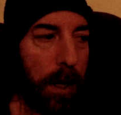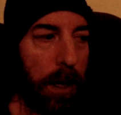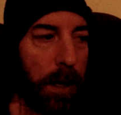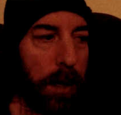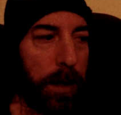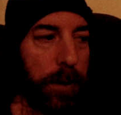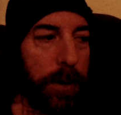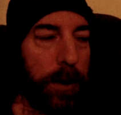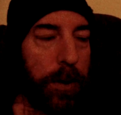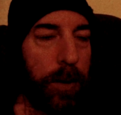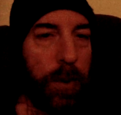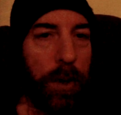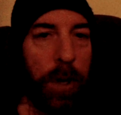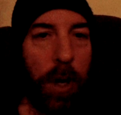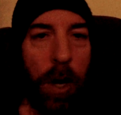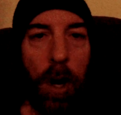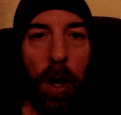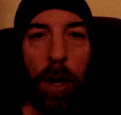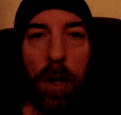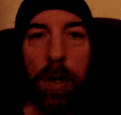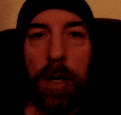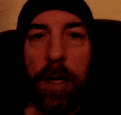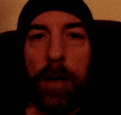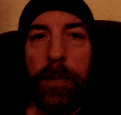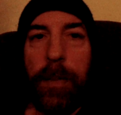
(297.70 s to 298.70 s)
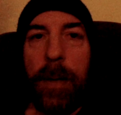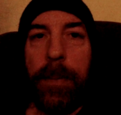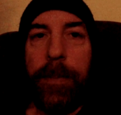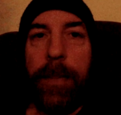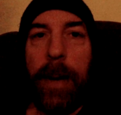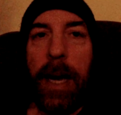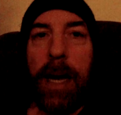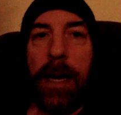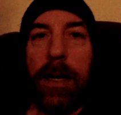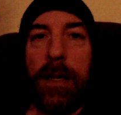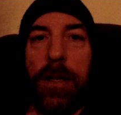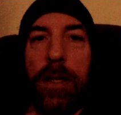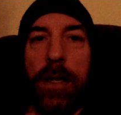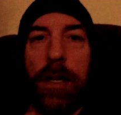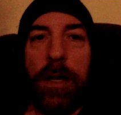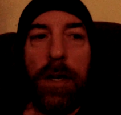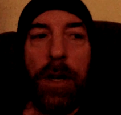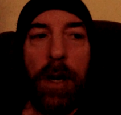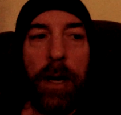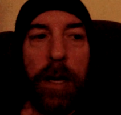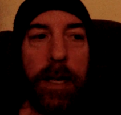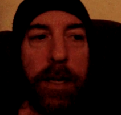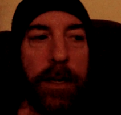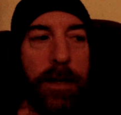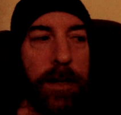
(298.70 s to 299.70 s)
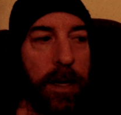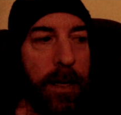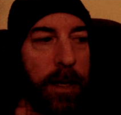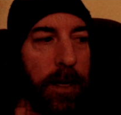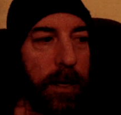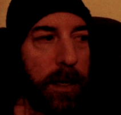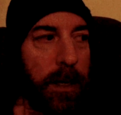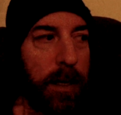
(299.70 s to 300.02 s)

Are you calling me back tonight?